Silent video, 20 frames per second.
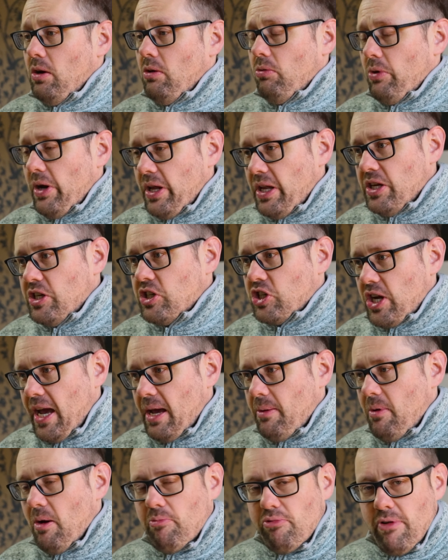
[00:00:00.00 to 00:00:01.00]
Really
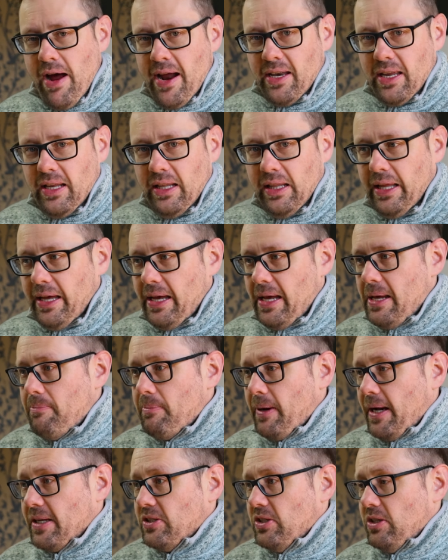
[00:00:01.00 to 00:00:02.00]
shame of Brandon Lee
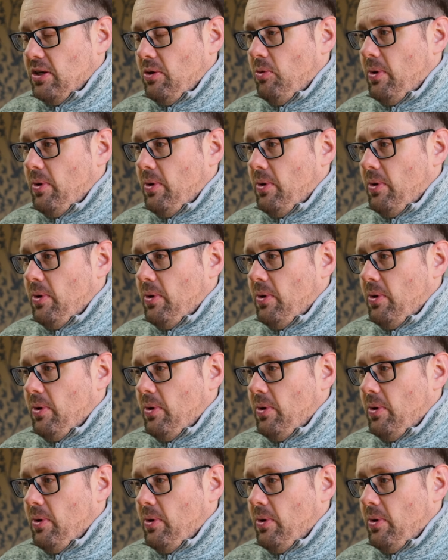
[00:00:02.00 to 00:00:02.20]
passing